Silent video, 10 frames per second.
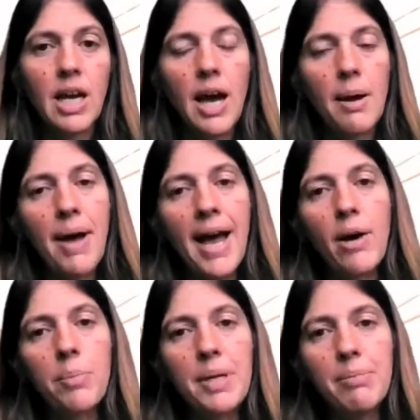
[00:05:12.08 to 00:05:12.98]

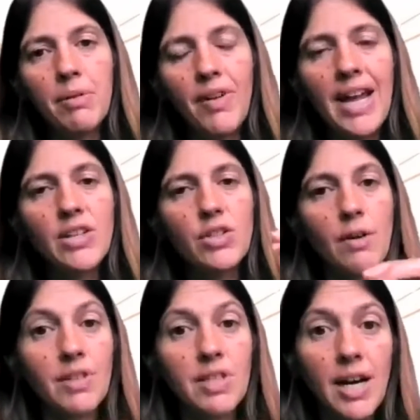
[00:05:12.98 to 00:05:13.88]
how people have aged
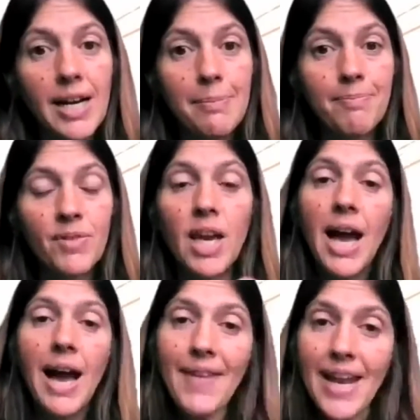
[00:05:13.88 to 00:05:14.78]
over time.
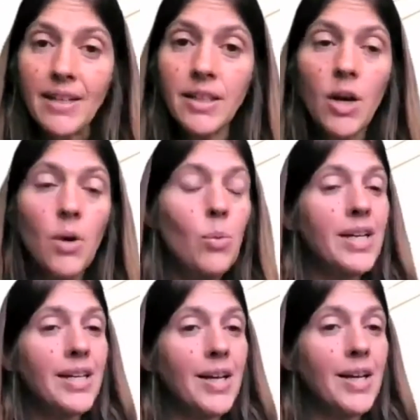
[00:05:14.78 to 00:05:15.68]
And then we
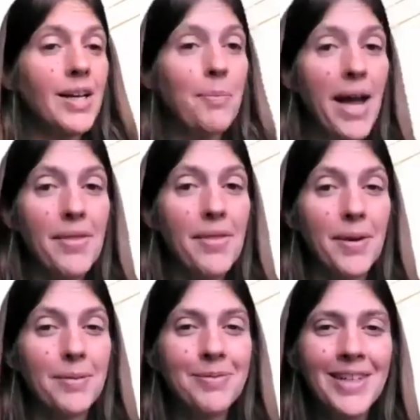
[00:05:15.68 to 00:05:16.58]
can compare them
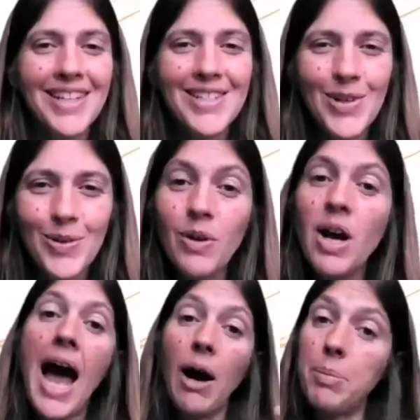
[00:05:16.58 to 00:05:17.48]
to
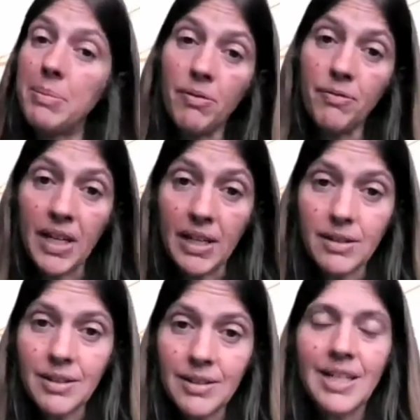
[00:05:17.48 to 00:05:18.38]
how people
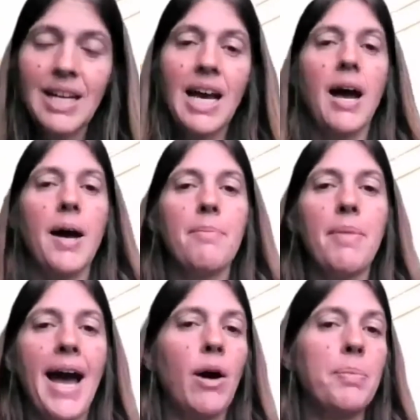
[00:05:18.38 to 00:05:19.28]
feel,
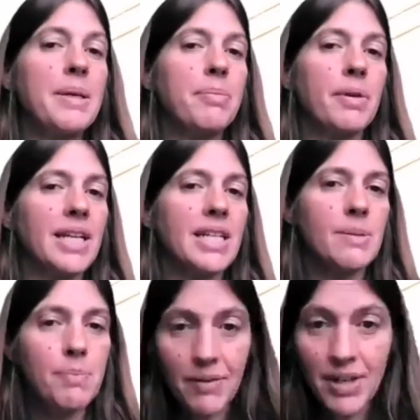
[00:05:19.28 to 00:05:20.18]
how people
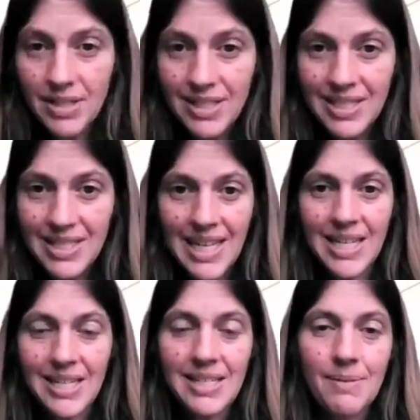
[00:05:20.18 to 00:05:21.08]
experience
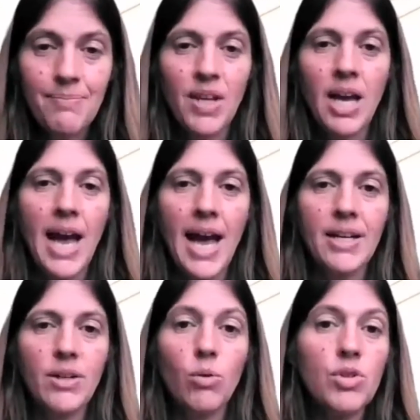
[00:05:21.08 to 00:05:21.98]
disease,
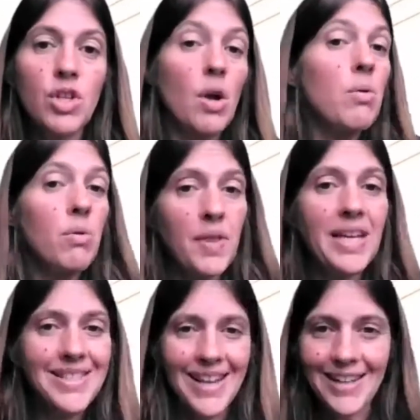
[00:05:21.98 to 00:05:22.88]
and also
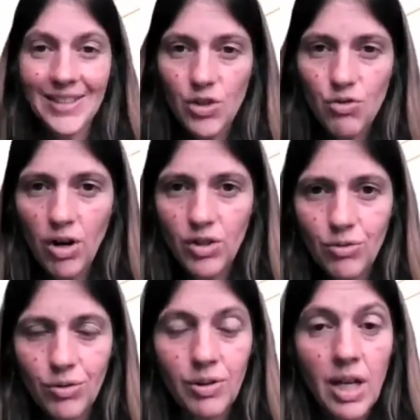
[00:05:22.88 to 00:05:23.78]
things like the
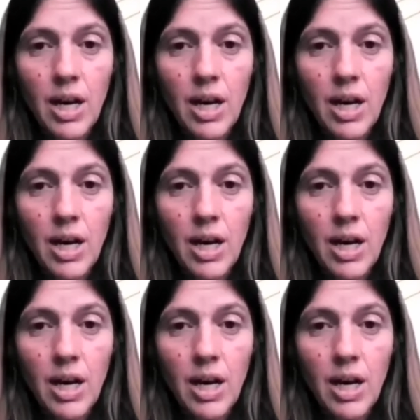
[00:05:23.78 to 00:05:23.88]
structural